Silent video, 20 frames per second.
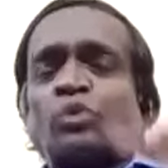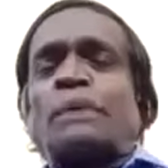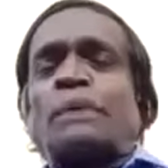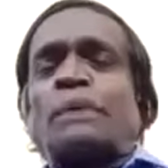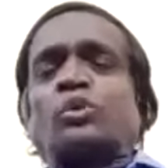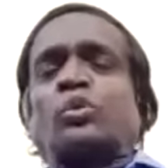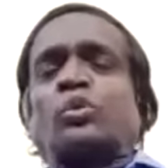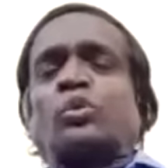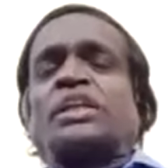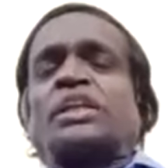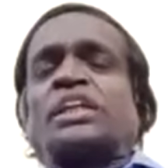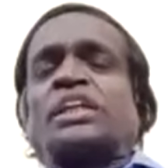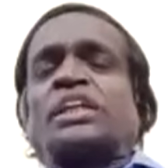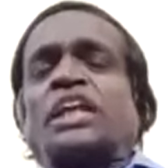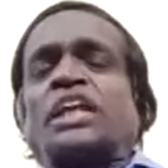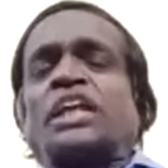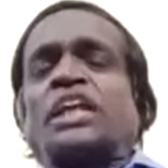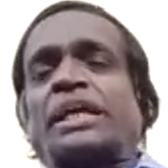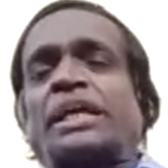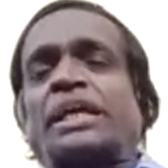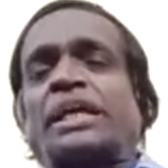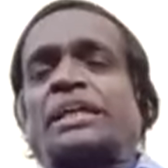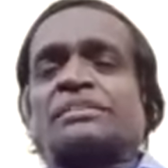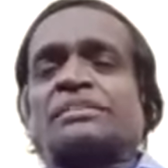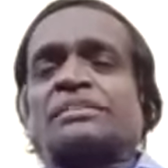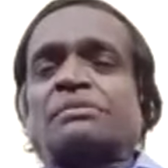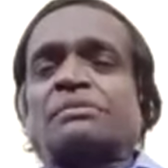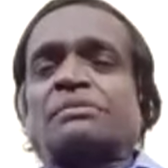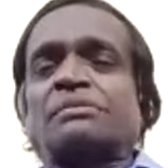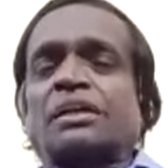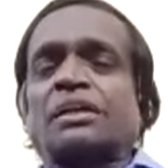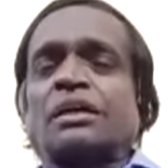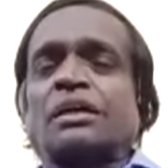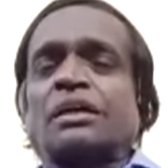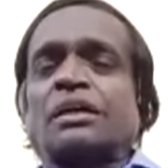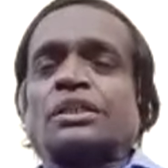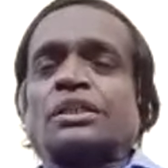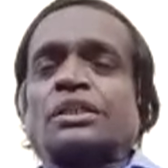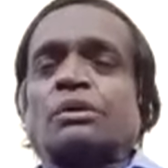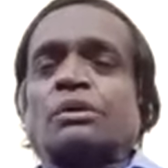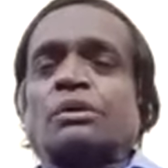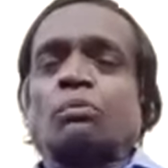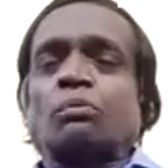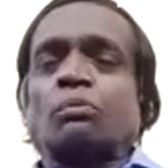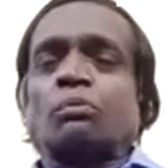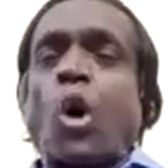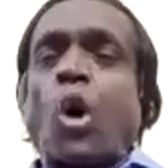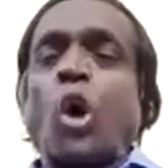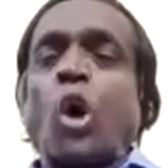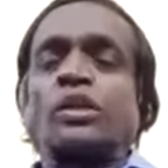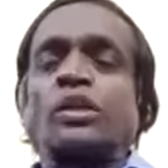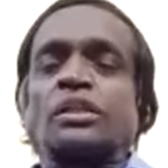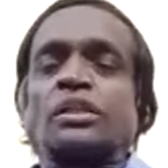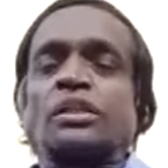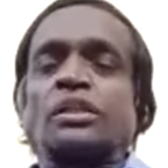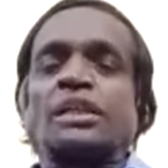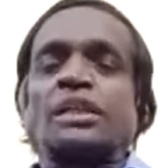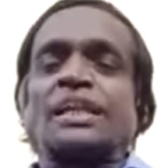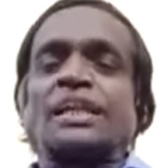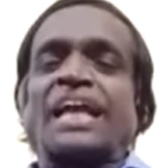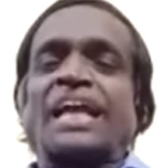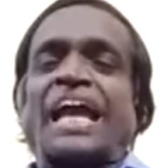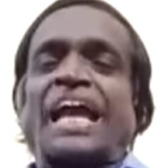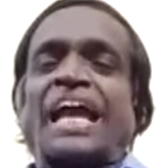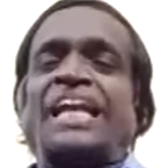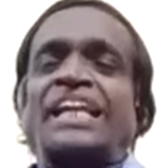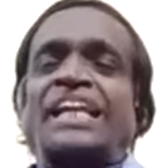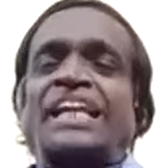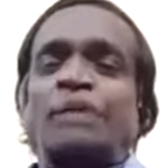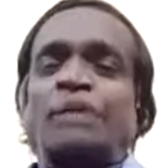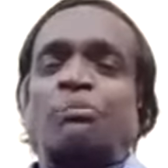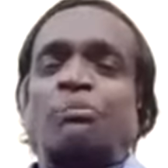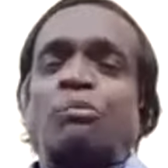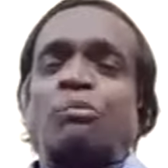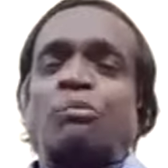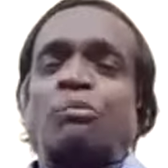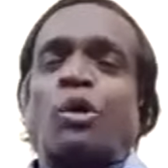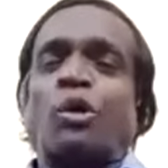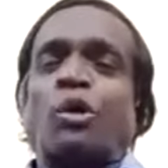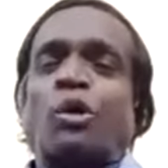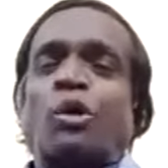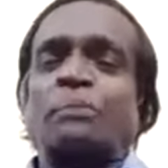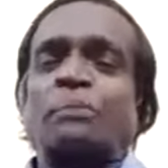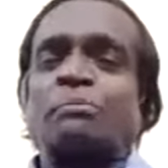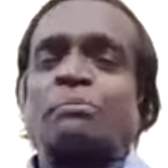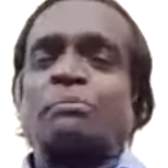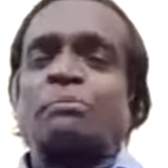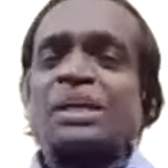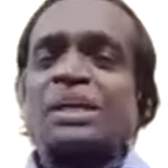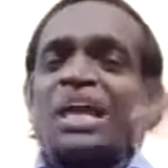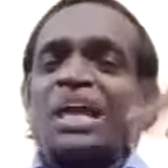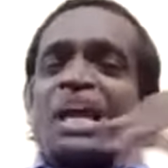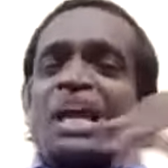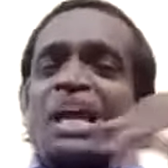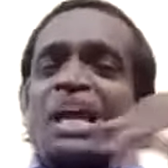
he took them to a nearby mall and he bought them.